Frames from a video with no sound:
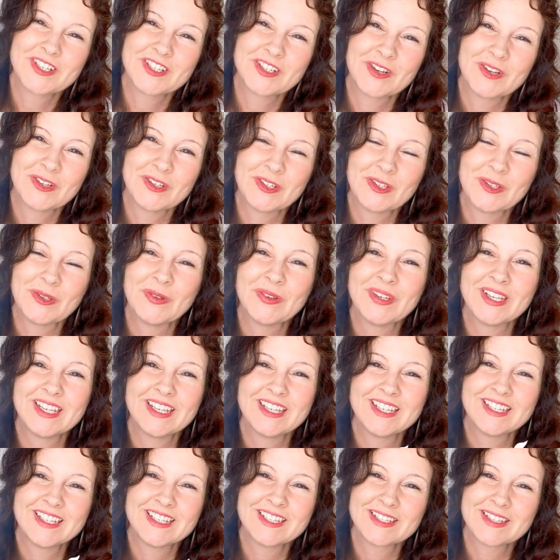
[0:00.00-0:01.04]
show you
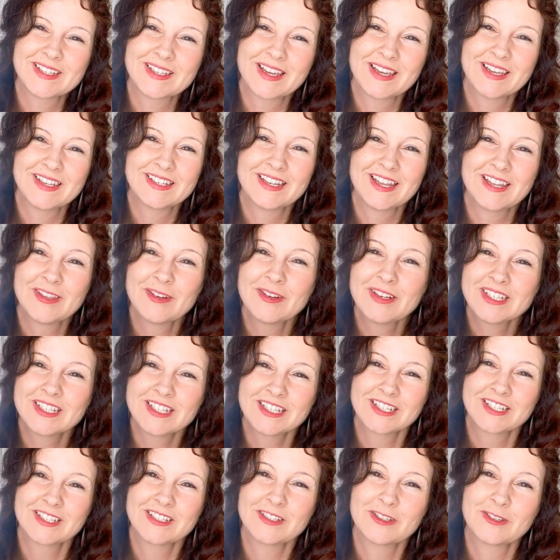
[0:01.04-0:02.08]
is another
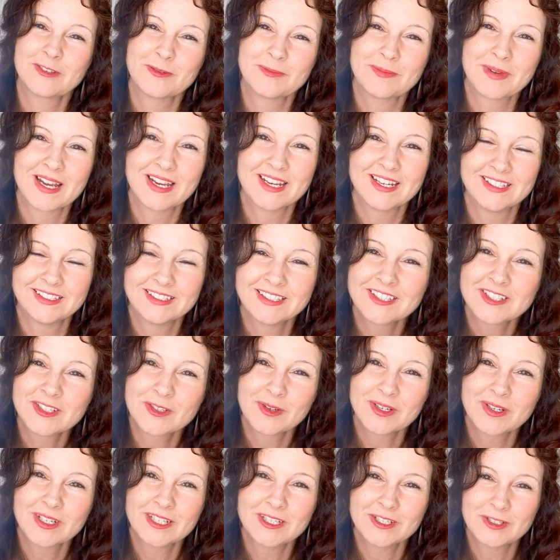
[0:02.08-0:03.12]
addition to my
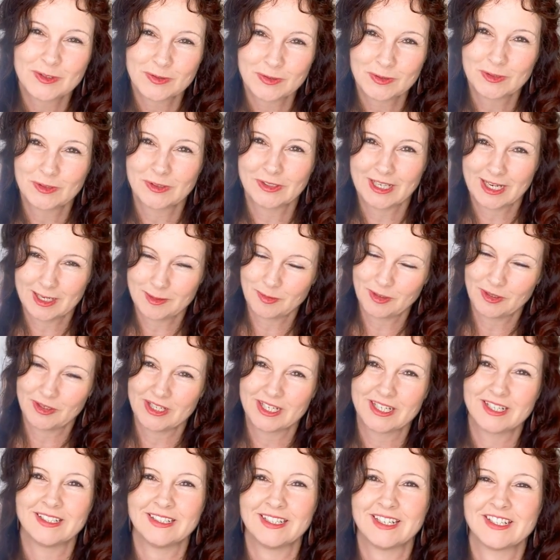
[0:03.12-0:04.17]
illustrated junior library
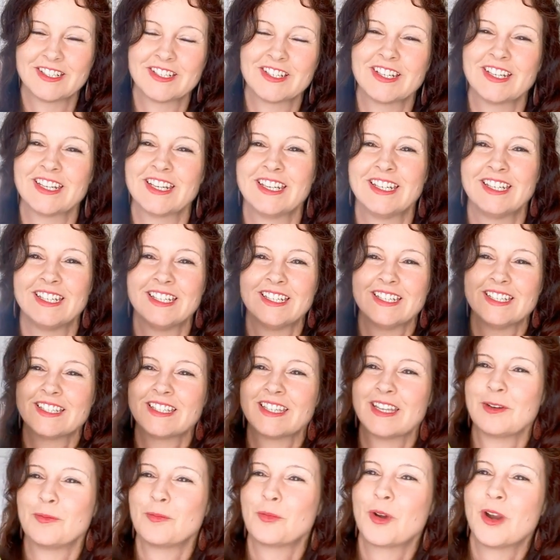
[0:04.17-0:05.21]
collection, and it is
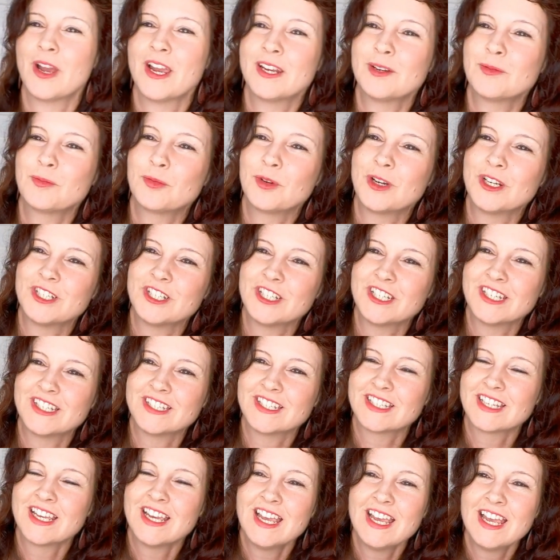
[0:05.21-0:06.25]
Their Pride and
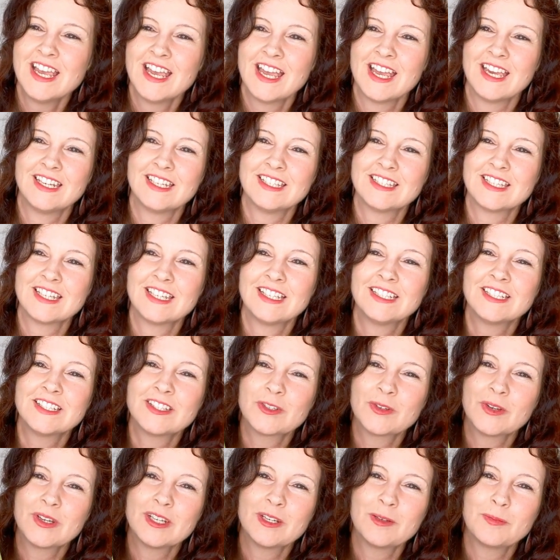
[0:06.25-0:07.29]
Prejudice, and it's
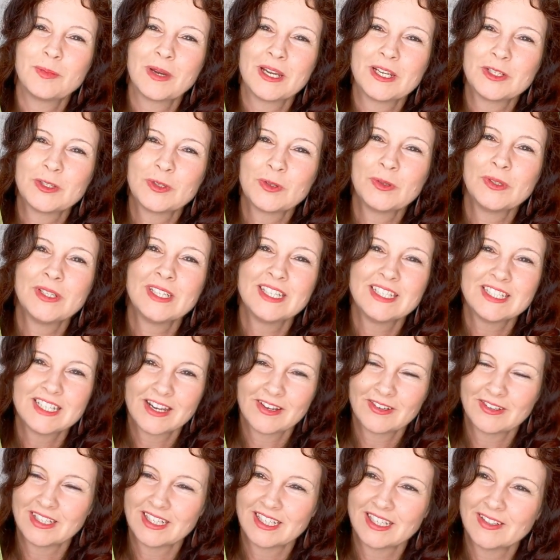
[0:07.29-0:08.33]
illustrated by Julie
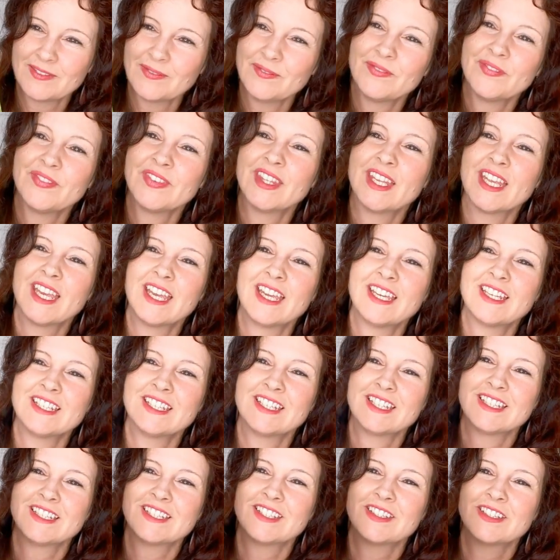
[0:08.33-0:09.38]
Downing. And
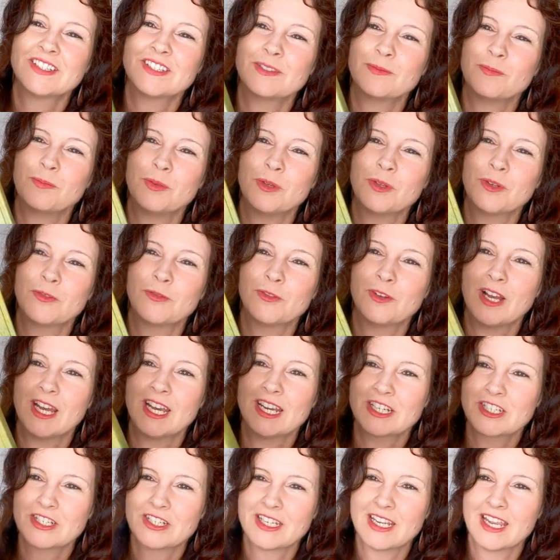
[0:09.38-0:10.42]
it's just beautiful. I
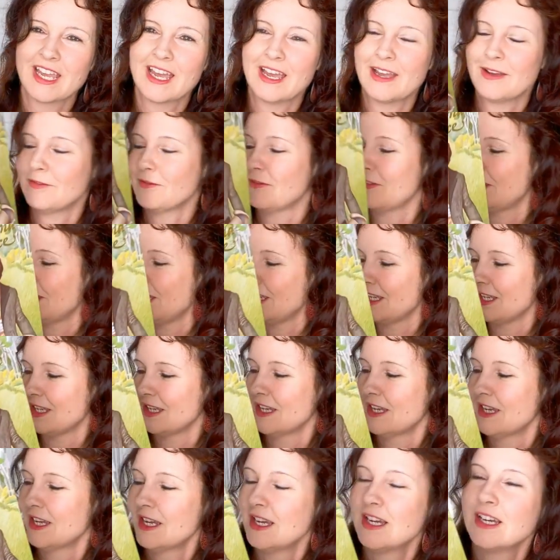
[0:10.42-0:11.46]
actually have the
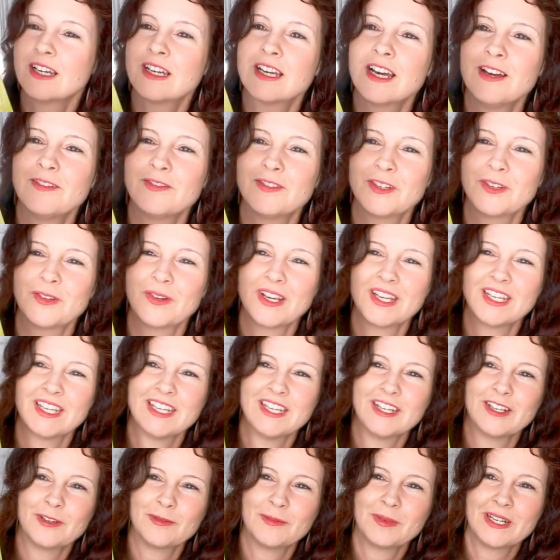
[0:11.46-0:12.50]
cover right
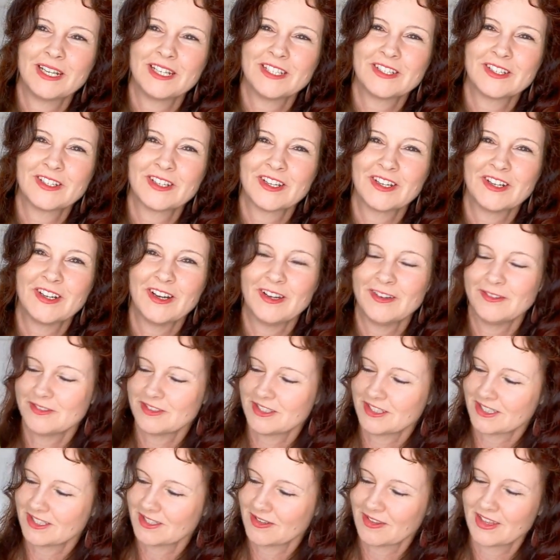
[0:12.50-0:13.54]
here, but I took it off
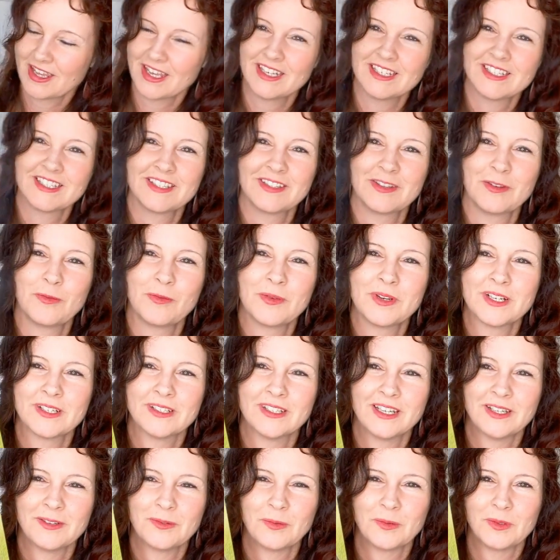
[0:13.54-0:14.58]
just so that the ring
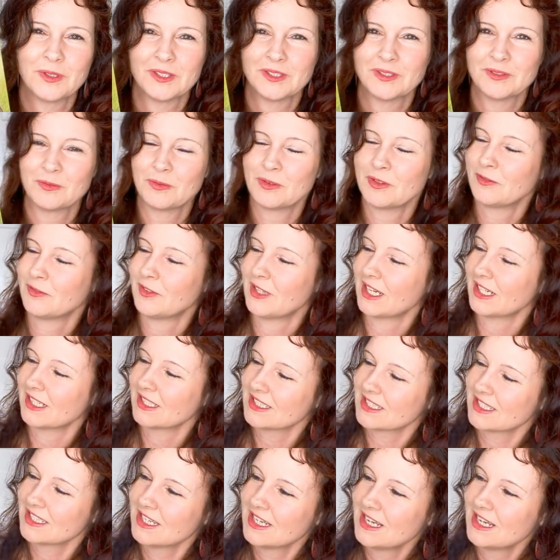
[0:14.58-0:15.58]
light wouldn't reflect.